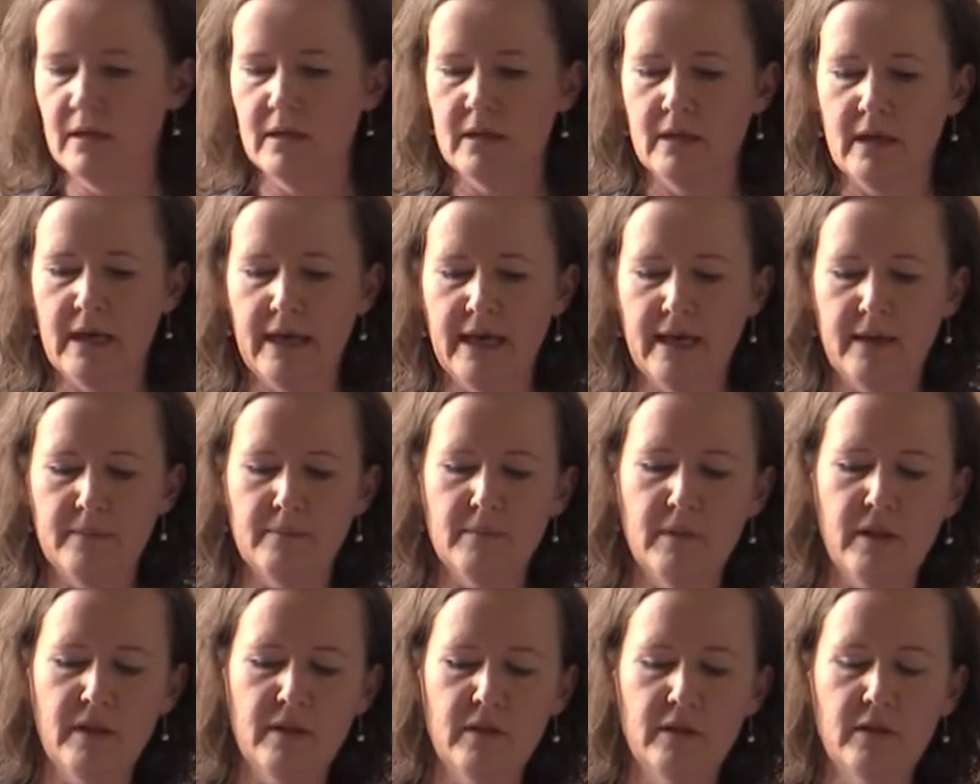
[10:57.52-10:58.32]

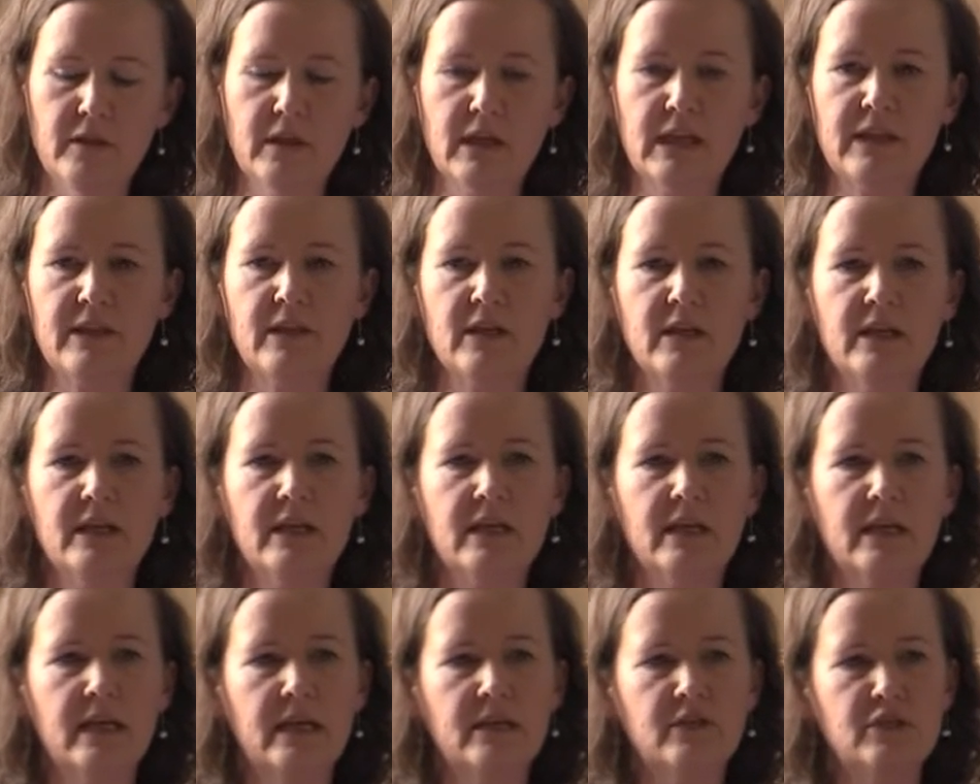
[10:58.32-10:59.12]
The
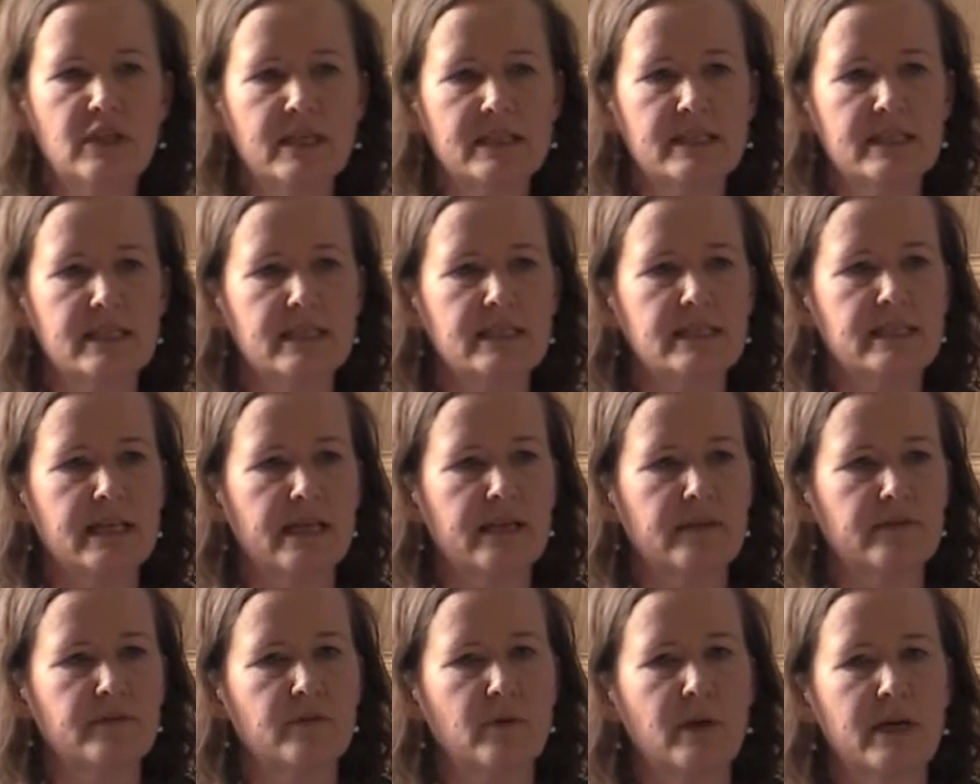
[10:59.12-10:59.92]
interesting
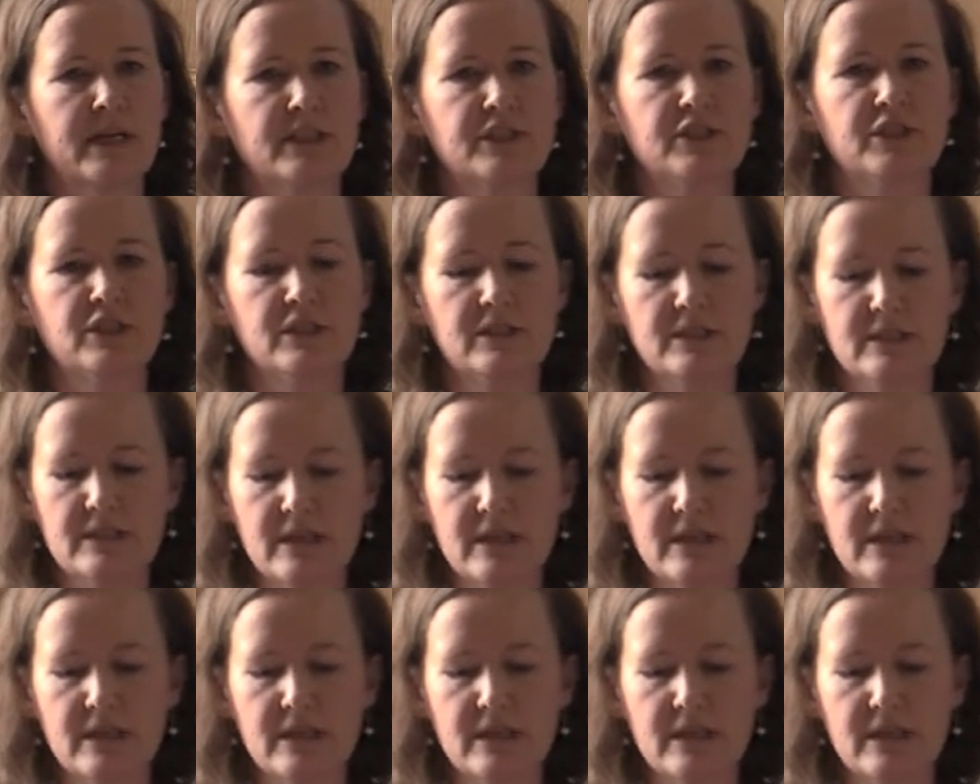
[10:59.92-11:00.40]
set of questions